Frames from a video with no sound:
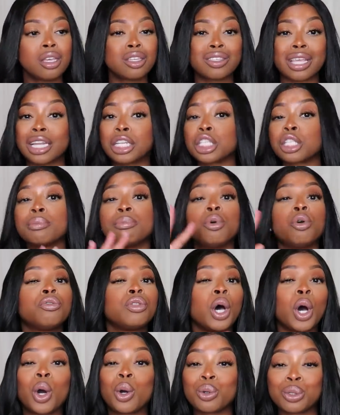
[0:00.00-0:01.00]
So I just moved
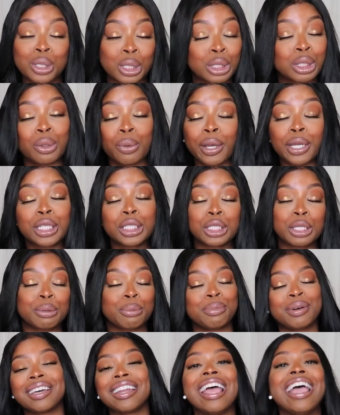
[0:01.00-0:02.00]
the whole
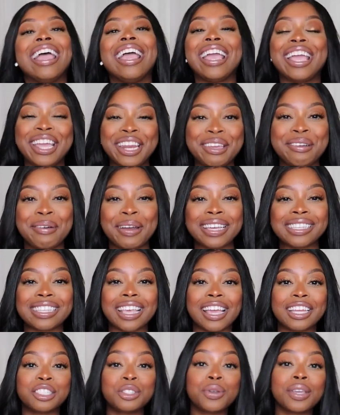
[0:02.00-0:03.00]
situation. But anyways,
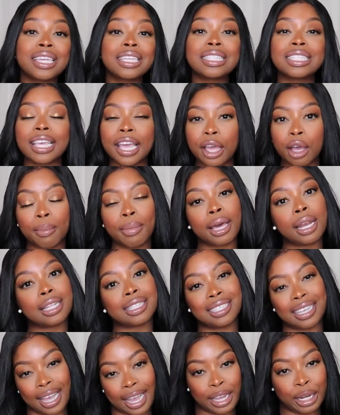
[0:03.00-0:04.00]
as you can tell by the
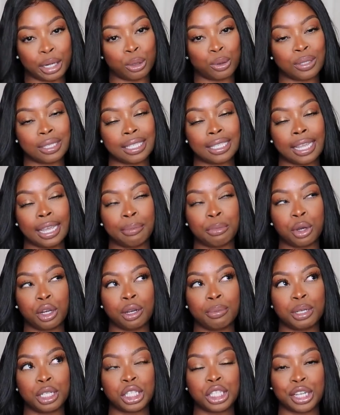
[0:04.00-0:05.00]
title, today I'm going
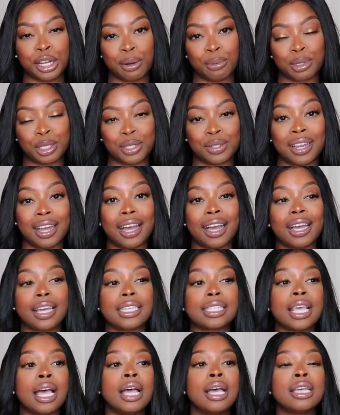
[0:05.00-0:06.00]
to be sharing with you
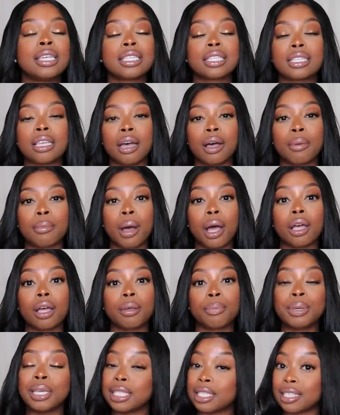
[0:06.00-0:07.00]
guys some
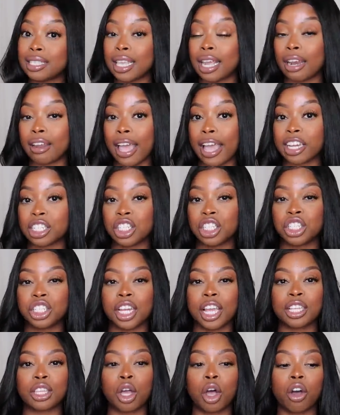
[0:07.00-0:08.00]
pieces that I actually
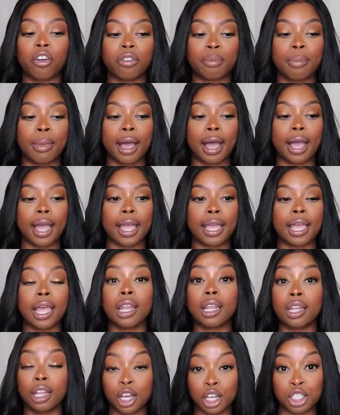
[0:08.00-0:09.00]
checked off my
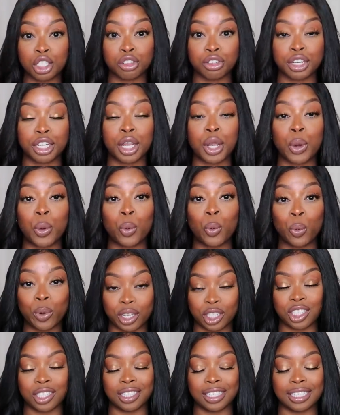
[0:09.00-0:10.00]
luxury
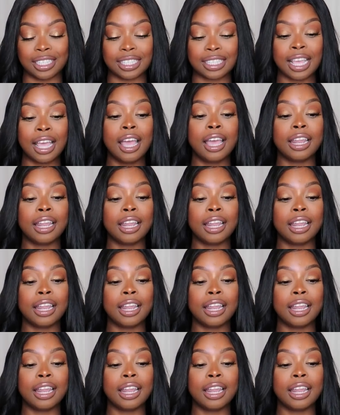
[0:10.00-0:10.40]
wish list.